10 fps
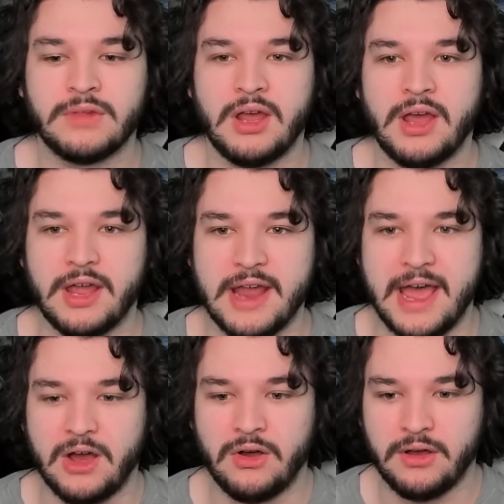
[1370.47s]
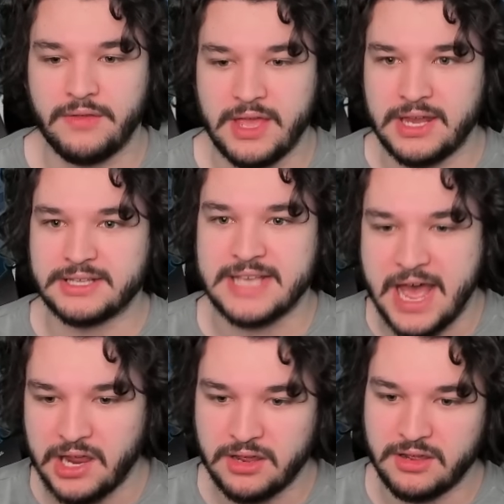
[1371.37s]
And now they can
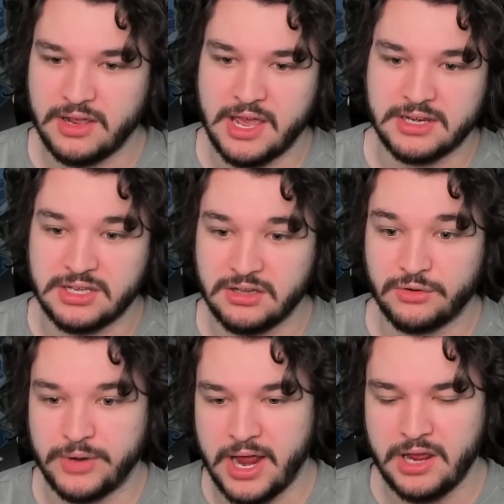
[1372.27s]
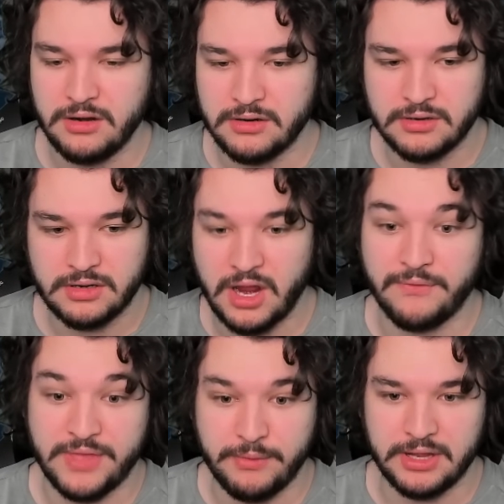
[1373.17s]
attack and kill Rey
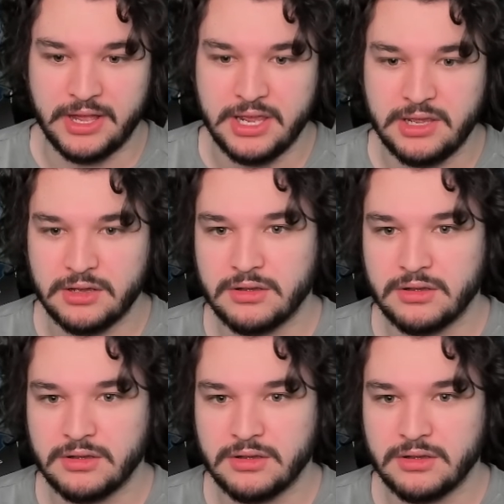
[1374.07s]
if they would like.